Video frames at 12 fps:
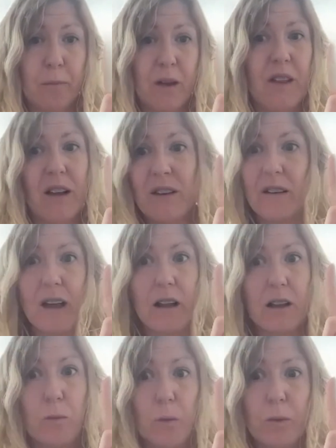And that's
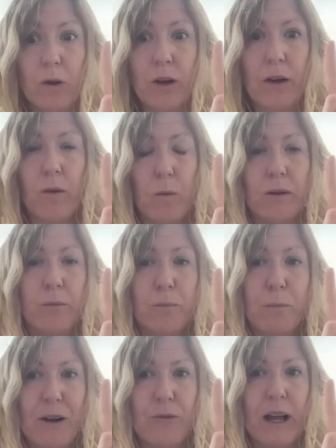exactly what we're looking for. We're
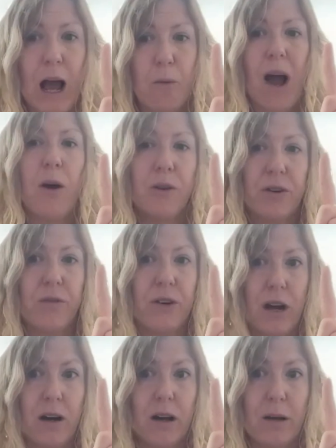measuring how out of
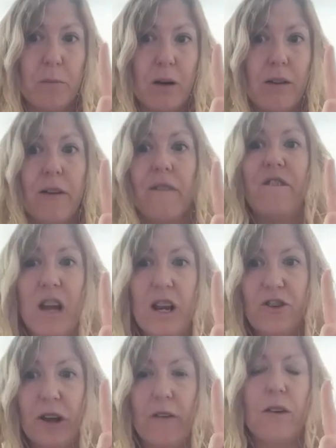time the
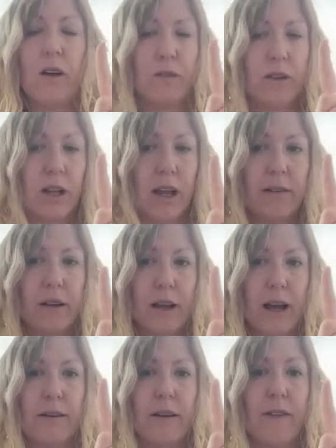phase shift of the laser light.